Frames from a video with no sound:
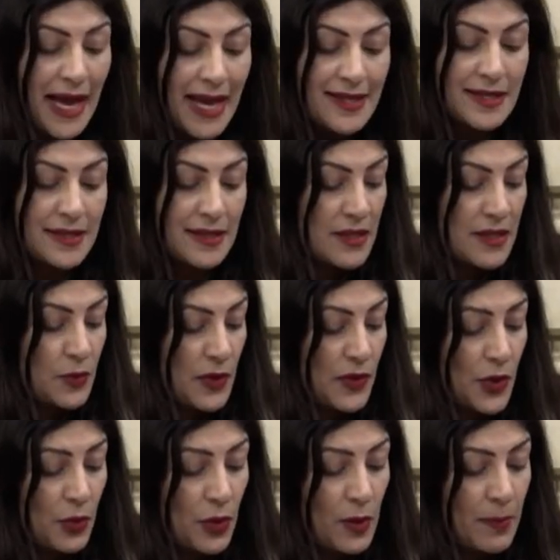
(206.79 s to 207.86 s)
as it is with
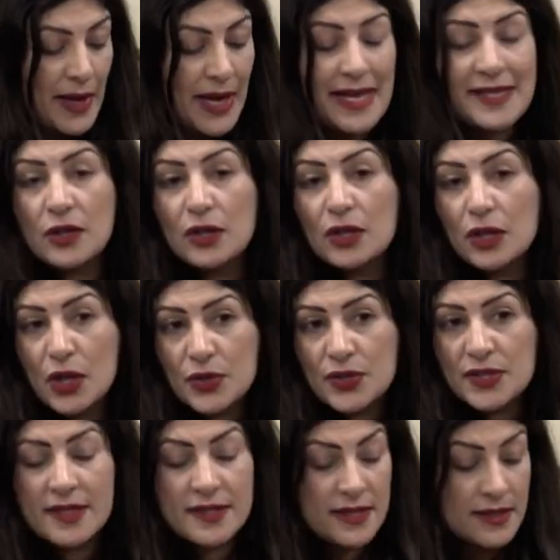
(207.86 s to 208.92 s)
Europe as our
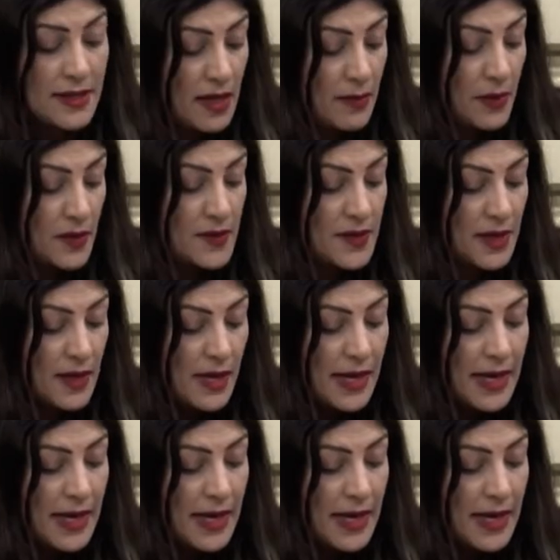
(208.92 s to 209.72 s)
closest neighbours.